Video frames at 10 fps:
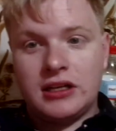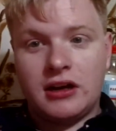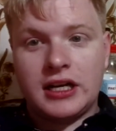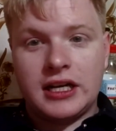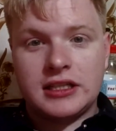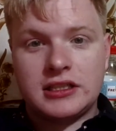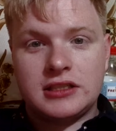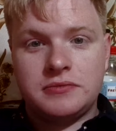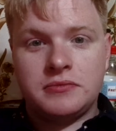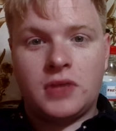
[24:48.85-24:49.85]
I
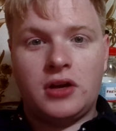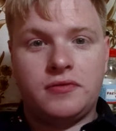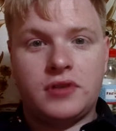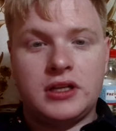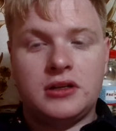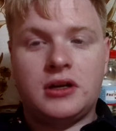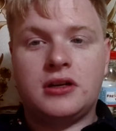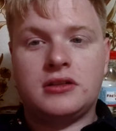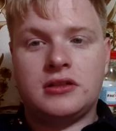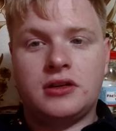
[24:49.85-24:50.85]
guess. Hopefully
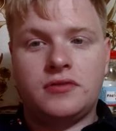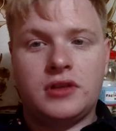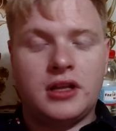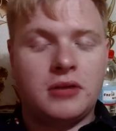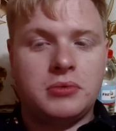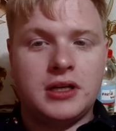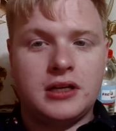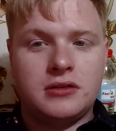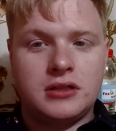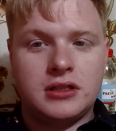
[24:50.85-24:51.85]
not, and hopefully they'll be
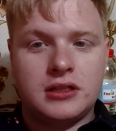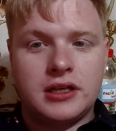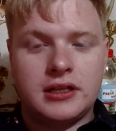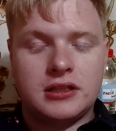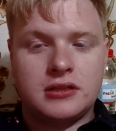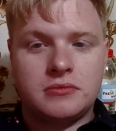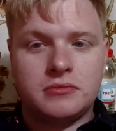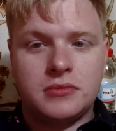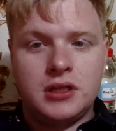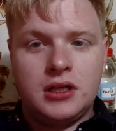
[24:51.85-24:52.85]
able to get some
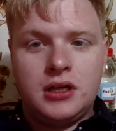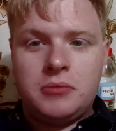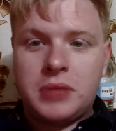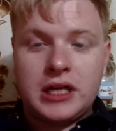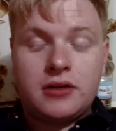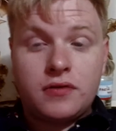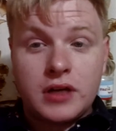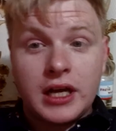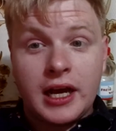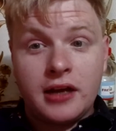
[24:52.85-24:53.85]
better
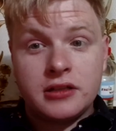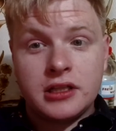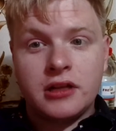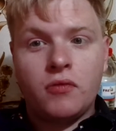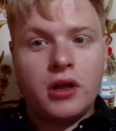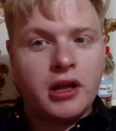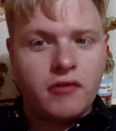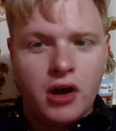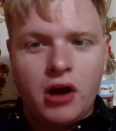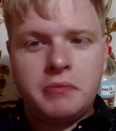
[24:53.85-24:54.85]
free housing than what
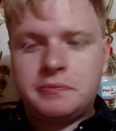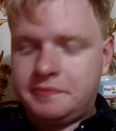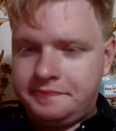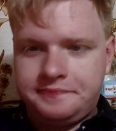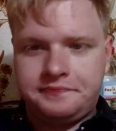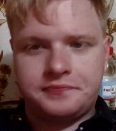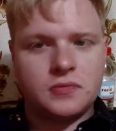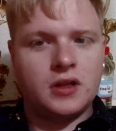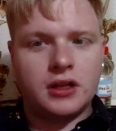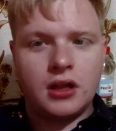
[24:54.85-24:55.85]
they've got.
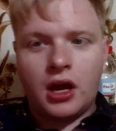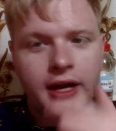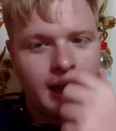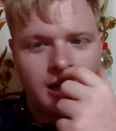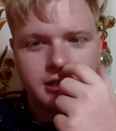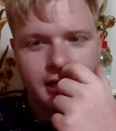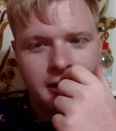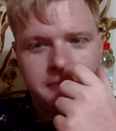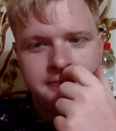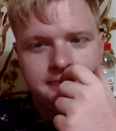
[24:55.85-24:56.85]
The line housing.
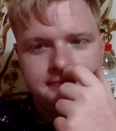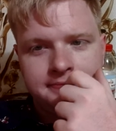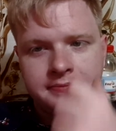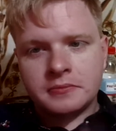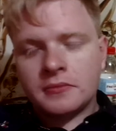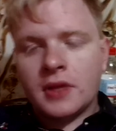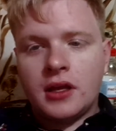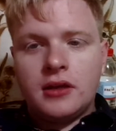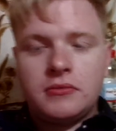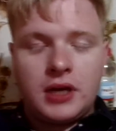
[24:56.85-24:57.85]

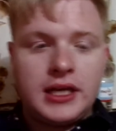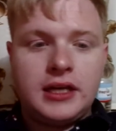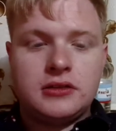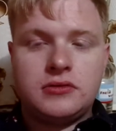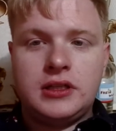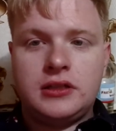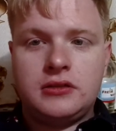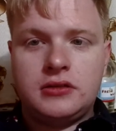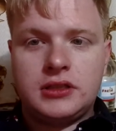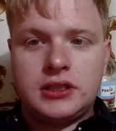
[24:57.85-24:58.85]
But yeah, it was really
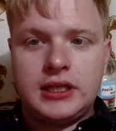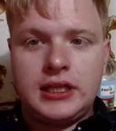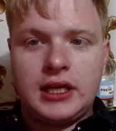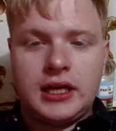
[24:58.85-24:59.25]
cool to see.